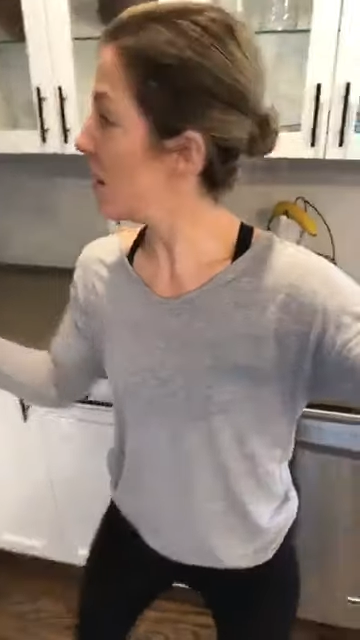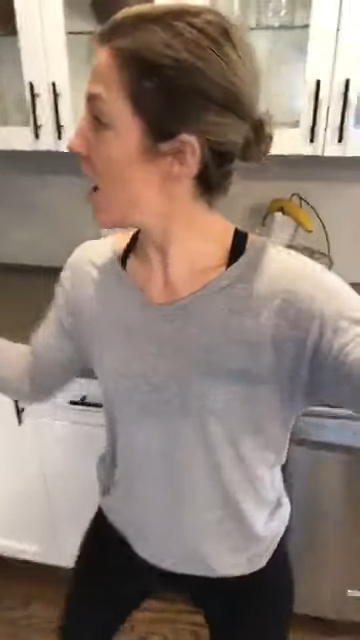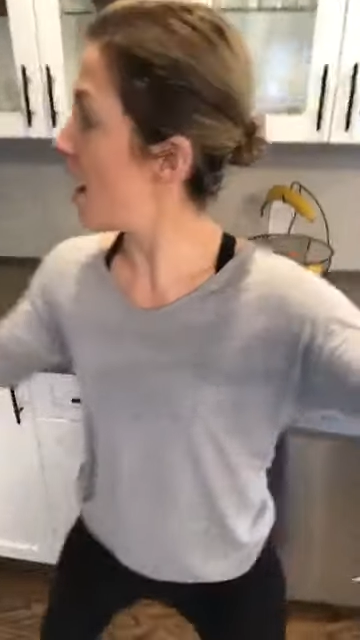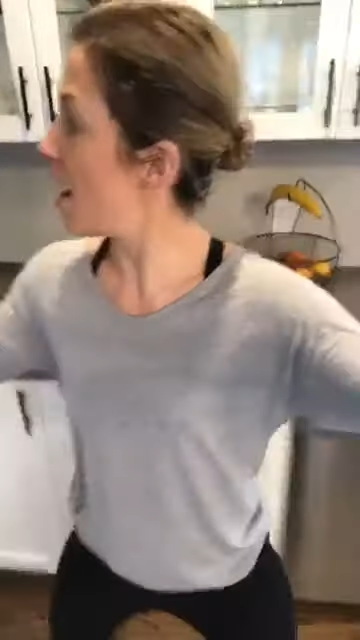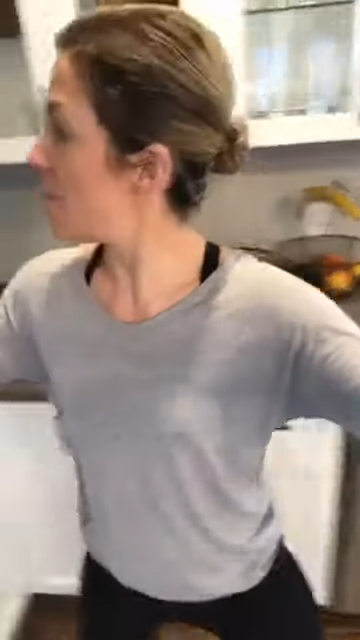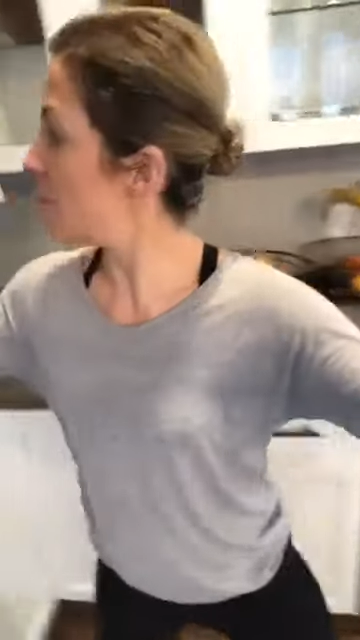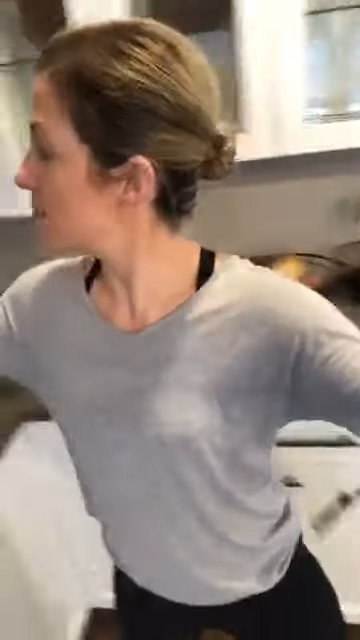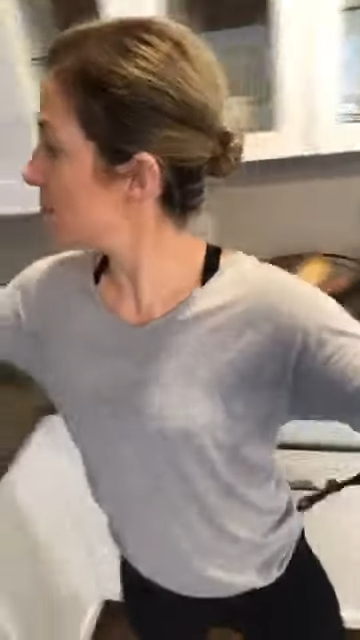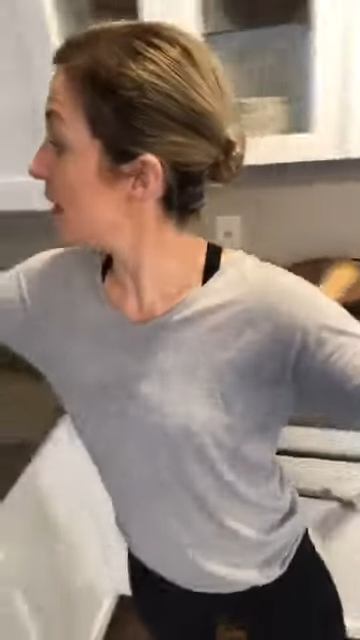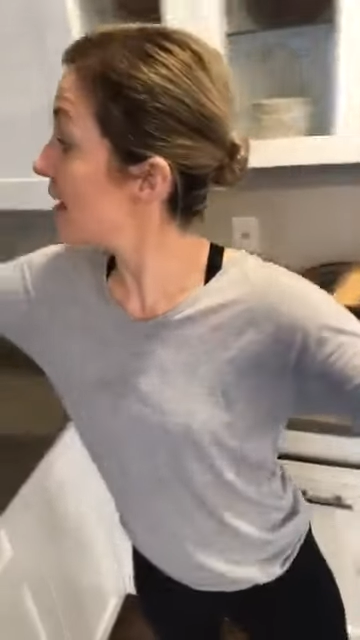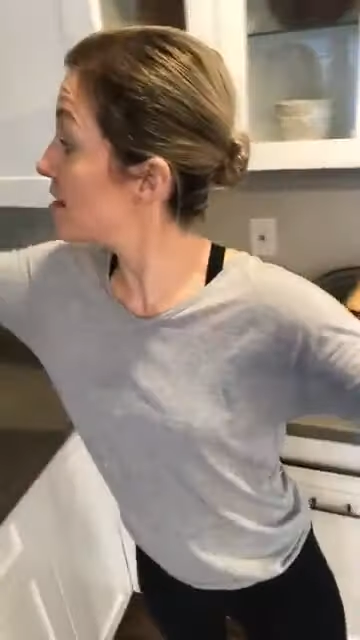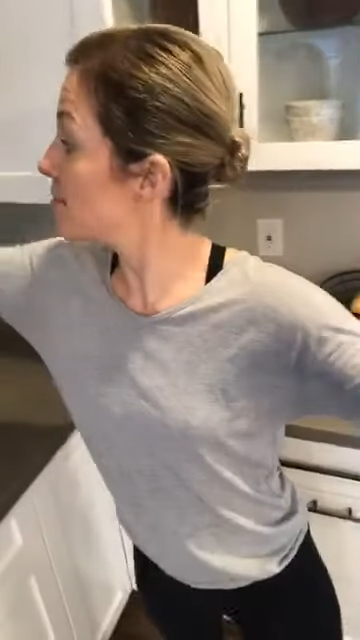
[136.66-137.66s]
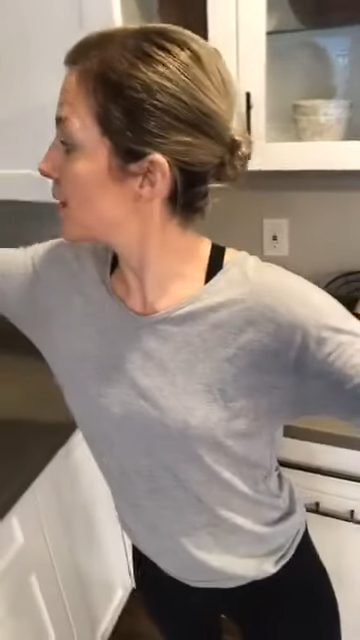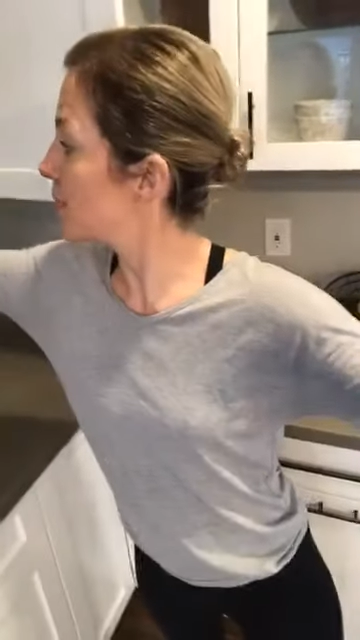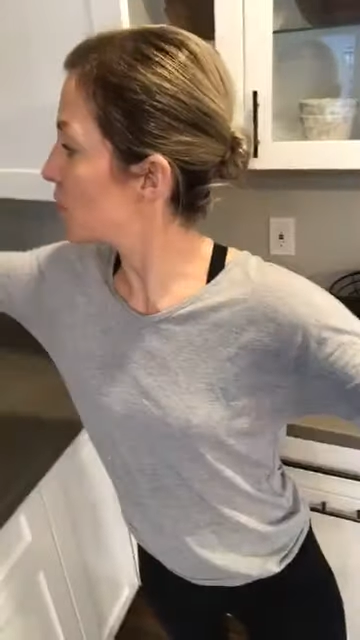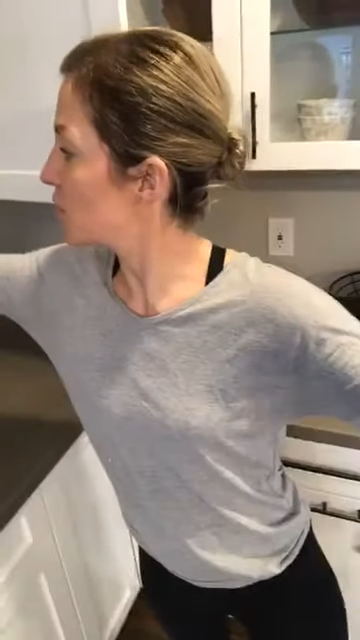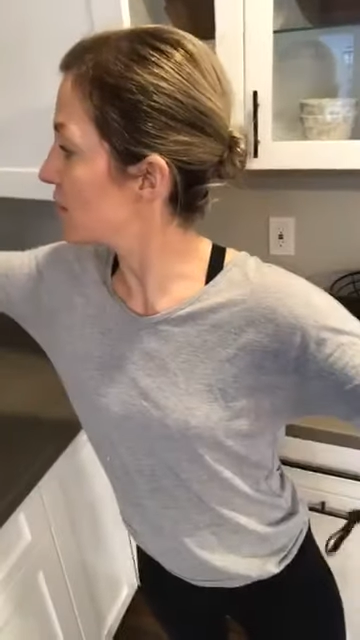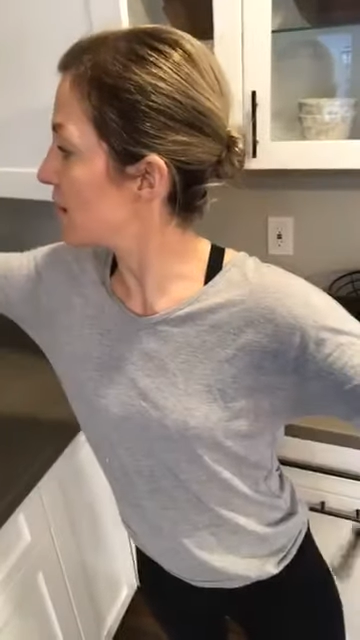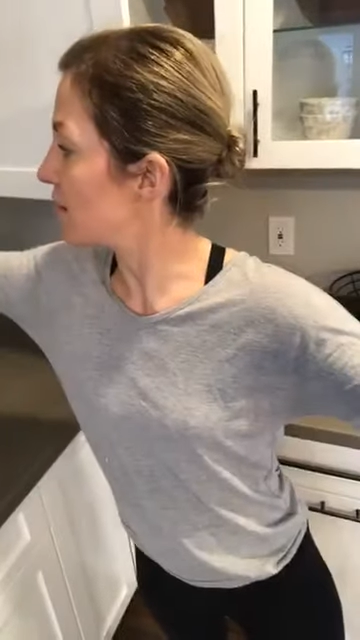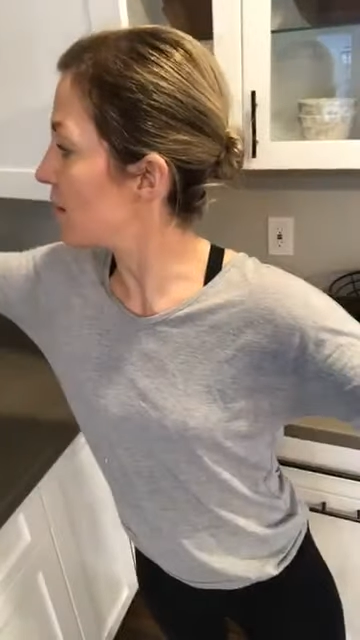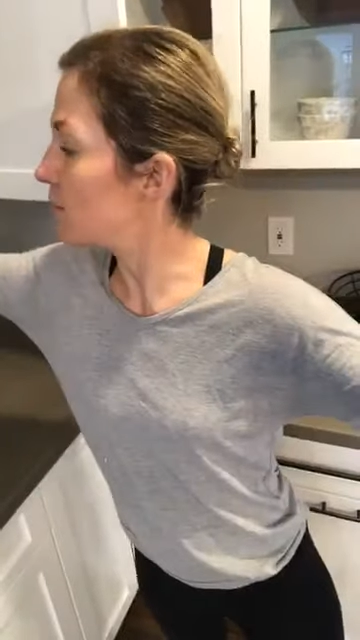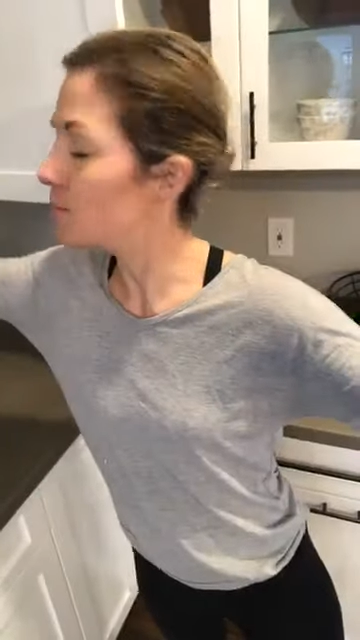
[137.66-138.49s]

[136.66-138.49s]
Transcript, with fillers: Um, not in the peanut butter cookie though,